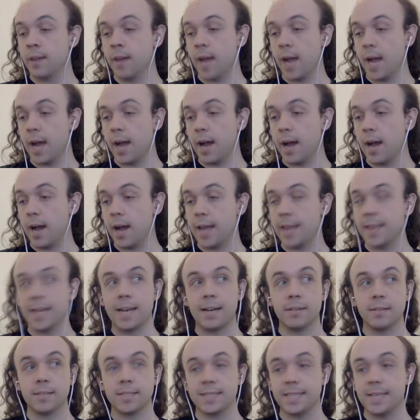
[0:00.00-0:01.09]
And then
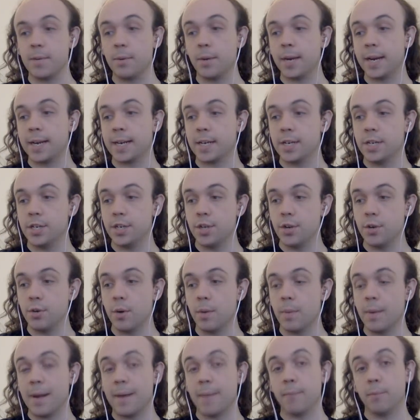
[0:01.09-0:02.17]
I'll see what I can do
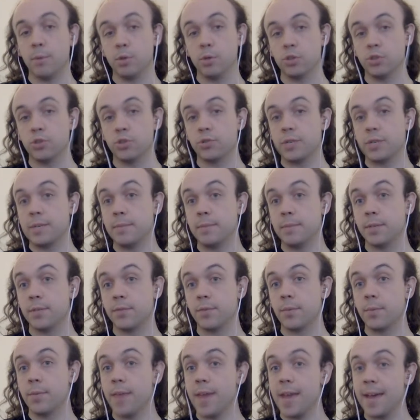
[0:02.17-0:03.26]
about more streams
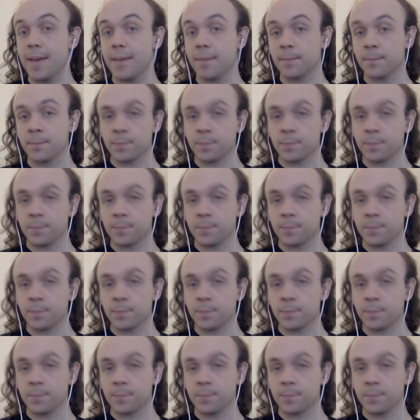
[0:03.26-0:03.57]
from there.